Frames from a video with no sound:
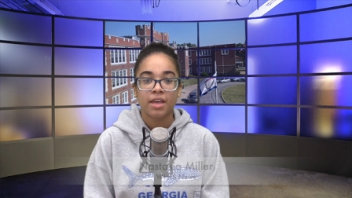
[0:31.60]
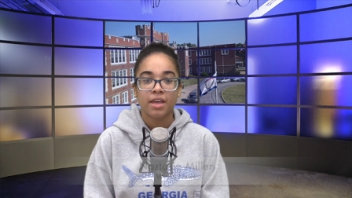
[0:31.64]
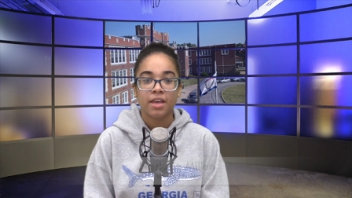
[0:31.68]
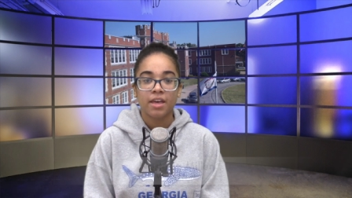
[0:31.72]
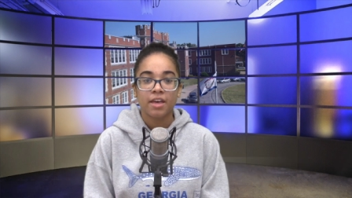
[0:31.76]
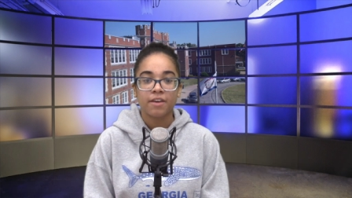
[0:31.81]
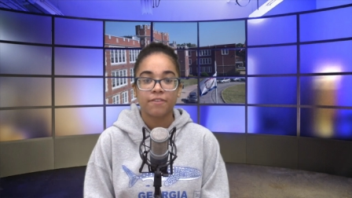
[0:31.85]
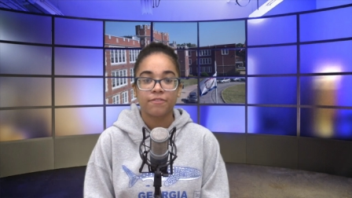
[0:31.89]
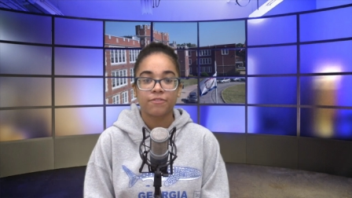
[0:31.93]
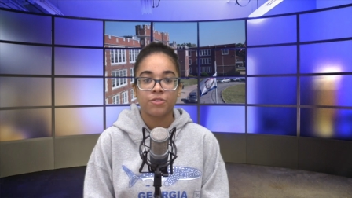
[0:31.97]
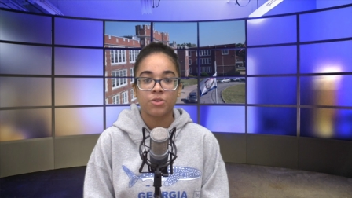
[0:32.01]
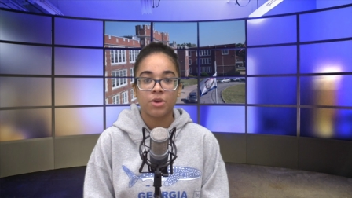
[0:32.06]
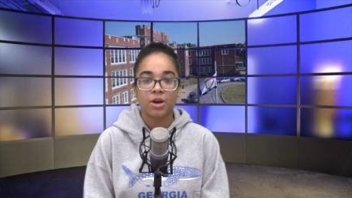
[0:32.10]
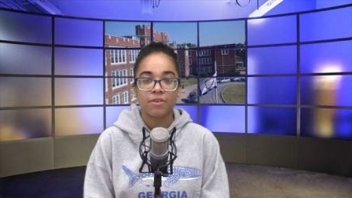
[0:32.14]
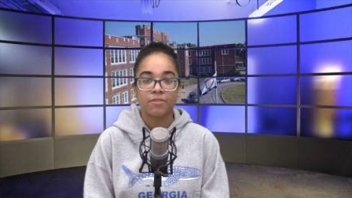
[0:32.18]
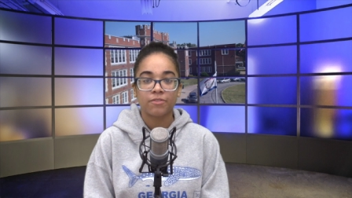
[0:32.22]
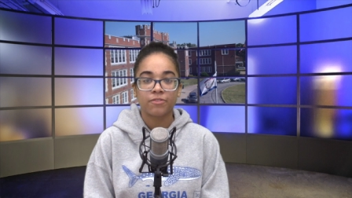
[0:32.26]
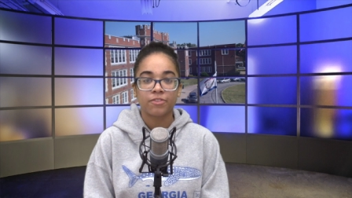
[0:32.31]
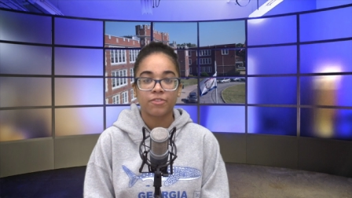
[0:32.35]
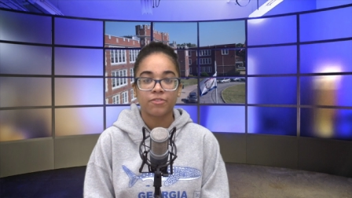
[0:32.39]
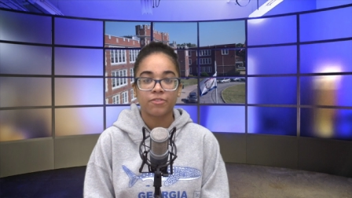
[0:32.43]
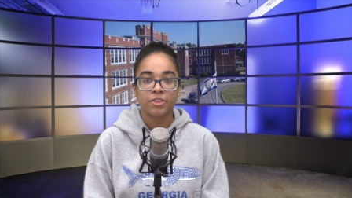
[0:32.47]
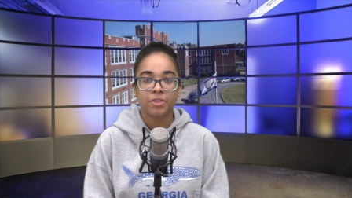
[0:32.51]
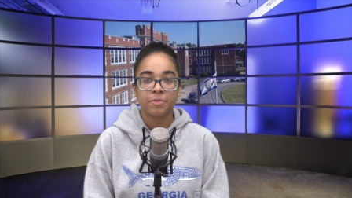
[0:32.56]
If you have
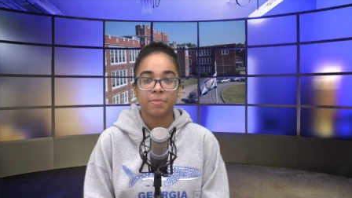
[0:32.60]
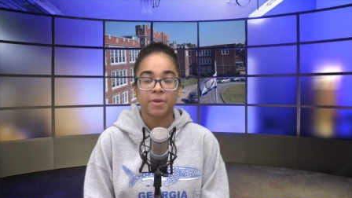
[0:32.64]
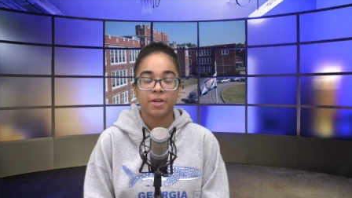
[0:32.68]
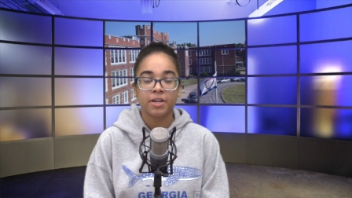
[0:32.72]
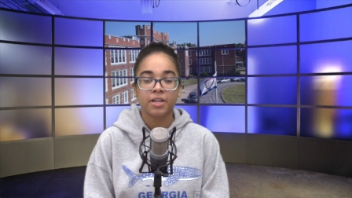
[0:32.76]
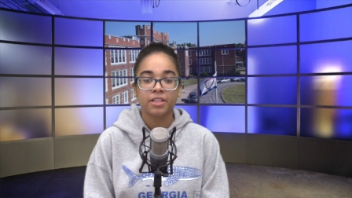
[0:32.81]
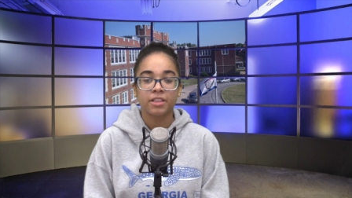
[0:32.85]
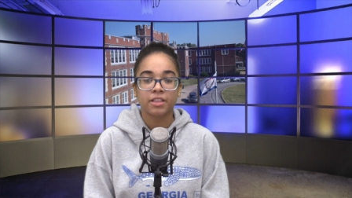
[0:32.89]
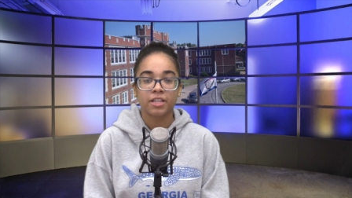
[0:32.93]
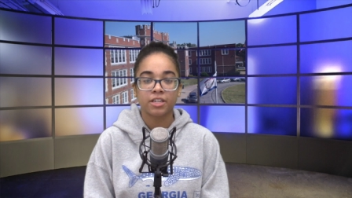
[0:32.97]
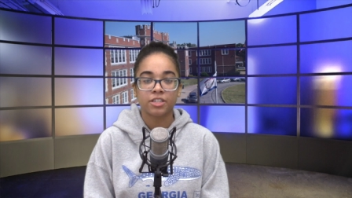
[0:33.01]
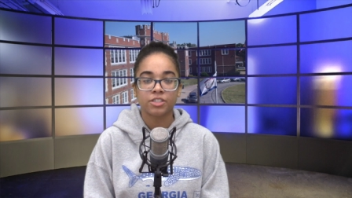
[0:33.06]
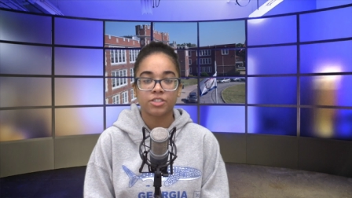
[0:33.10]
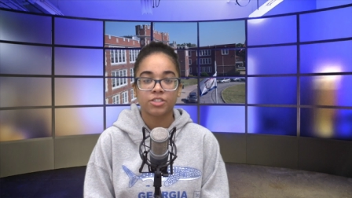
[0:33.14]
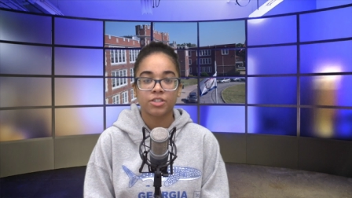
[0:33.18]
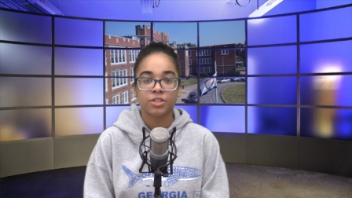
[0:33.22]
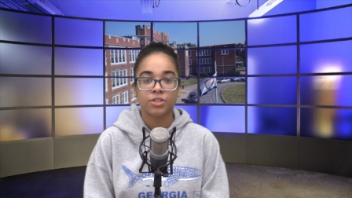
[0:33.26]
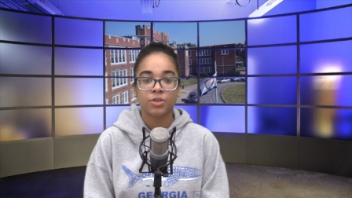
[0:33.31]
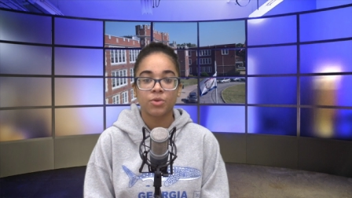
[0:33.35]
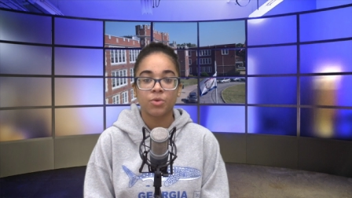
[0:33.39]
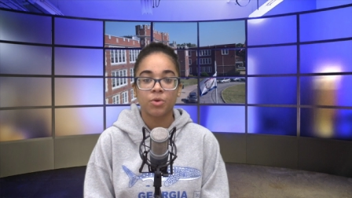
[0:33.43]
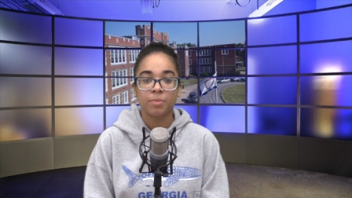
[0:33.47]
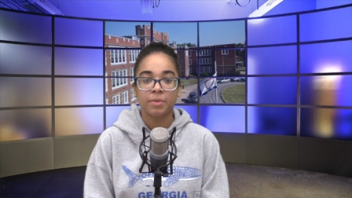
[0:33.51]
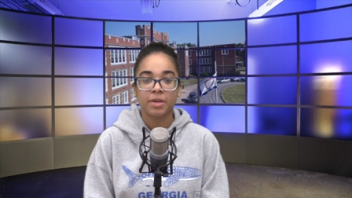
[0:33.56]
5th period lunch,
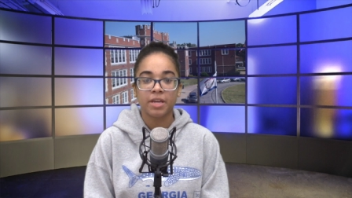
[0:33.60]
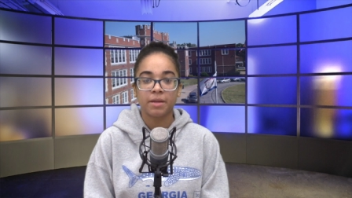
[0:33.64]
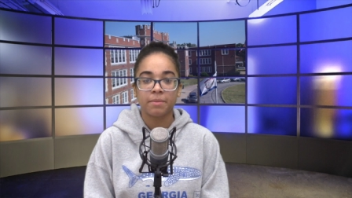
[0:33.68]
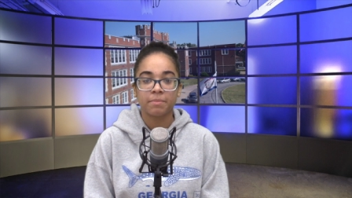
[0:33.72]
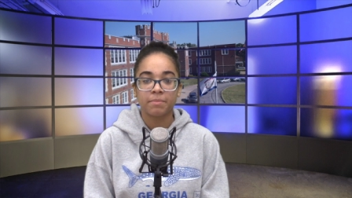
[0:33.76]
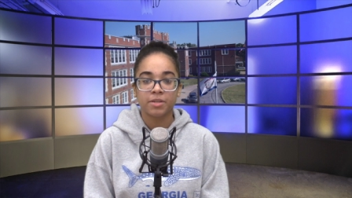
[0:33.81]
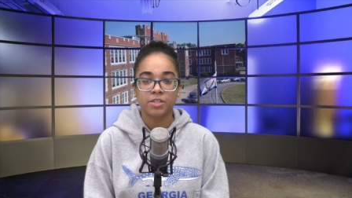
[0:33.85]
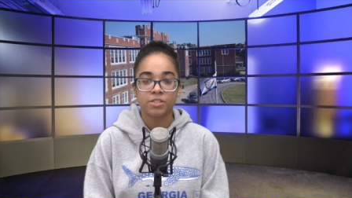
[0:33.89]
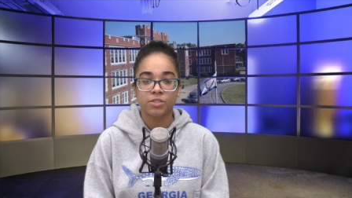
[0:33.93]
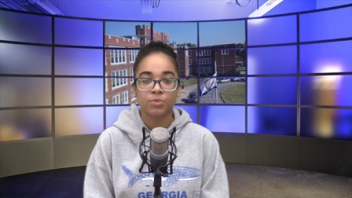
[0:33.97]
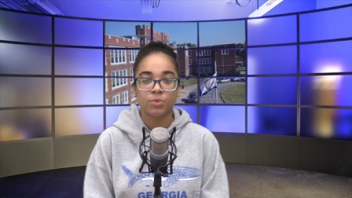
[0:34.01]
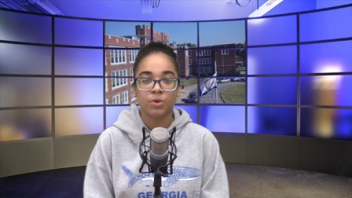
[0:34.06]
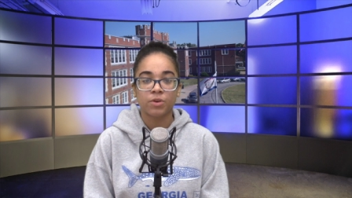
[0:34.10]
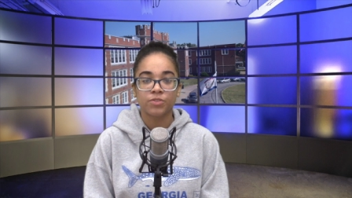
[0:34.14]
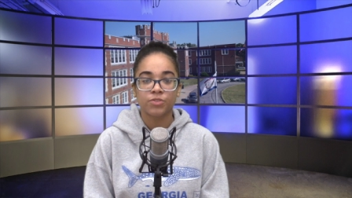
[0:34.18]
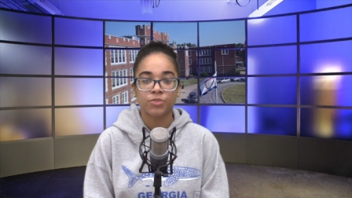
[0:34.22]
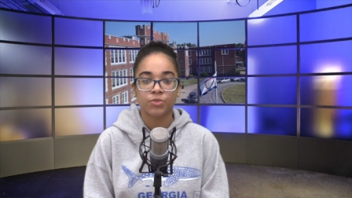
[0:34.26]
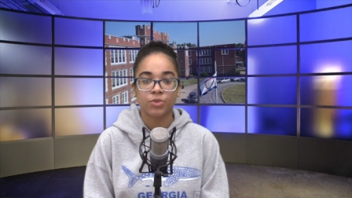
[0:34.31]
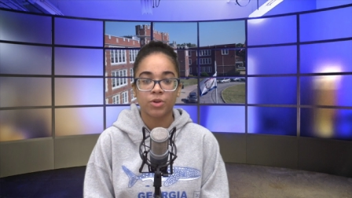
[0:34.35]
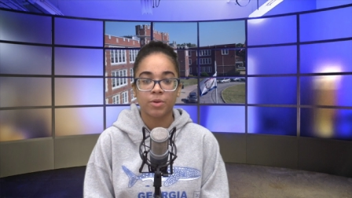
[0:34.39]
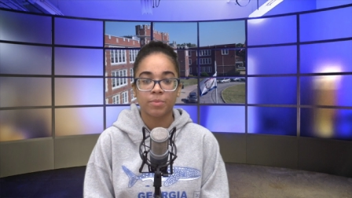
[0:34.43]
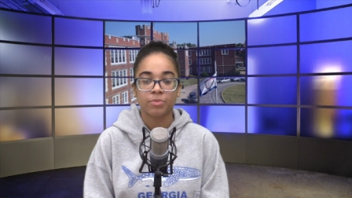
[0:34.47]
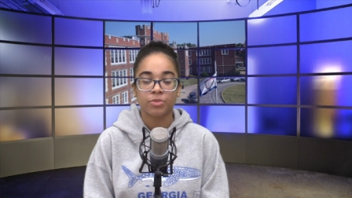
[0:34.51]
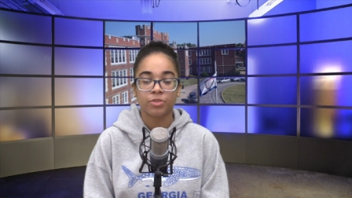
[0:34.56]
you will meet in Miss
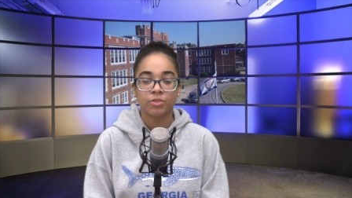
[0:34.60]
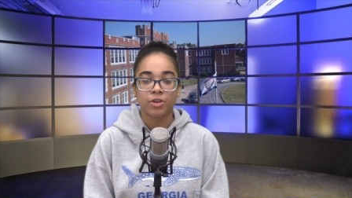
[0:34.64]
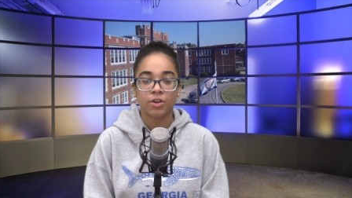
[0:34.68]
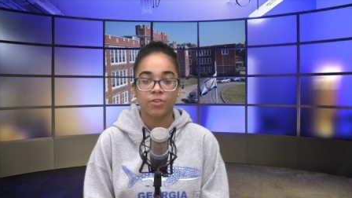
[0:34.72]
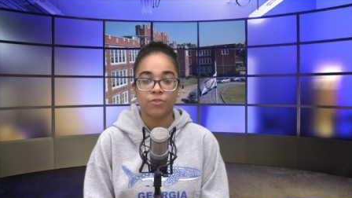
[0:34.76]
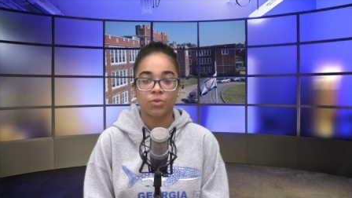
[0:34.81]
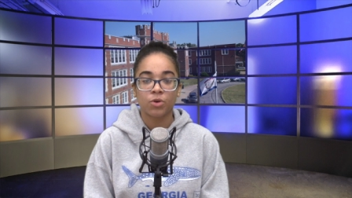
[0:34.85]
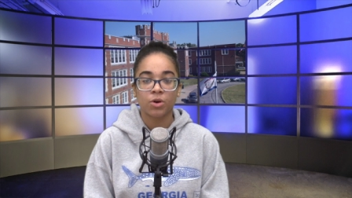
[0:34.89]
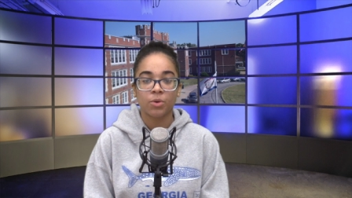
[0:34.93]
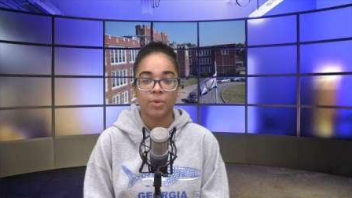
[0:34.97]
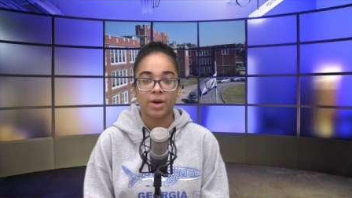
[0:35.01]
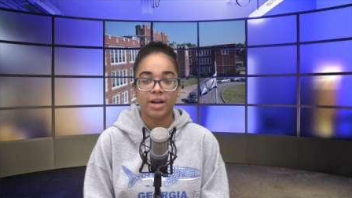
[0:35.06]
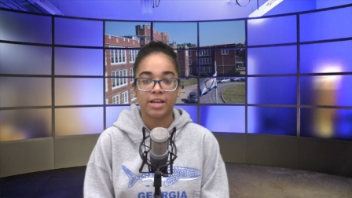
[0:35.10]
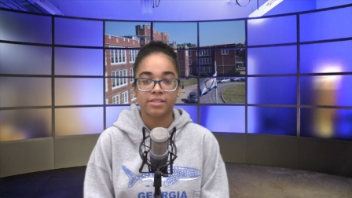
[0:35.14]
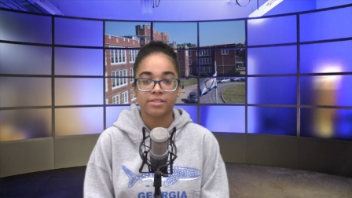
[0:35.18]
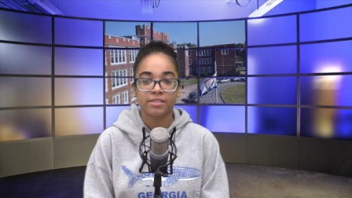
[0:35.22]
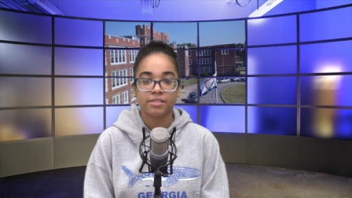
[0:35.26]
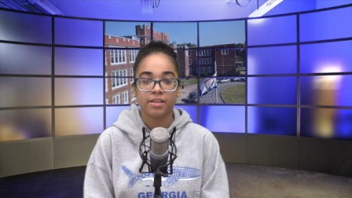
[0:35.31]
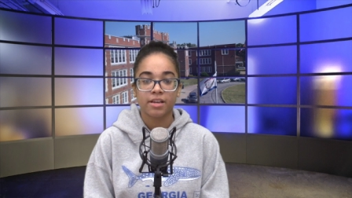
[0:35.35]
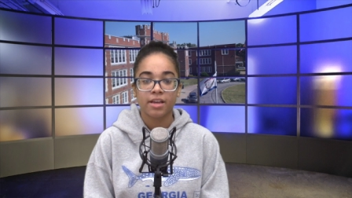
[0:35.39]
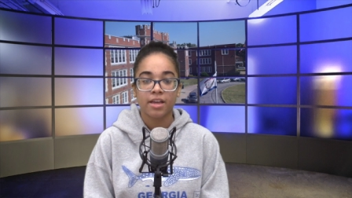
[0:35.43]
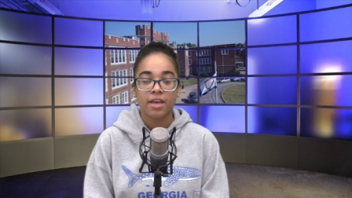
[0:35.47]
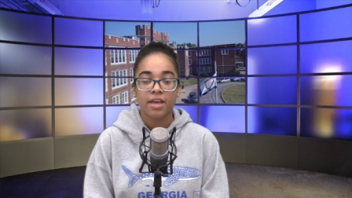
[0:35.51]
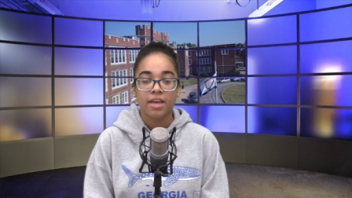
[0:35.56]
Wolf's room 304
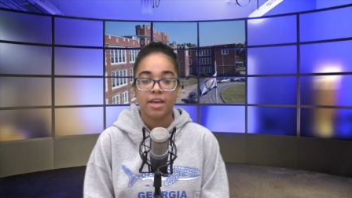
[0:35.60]
West.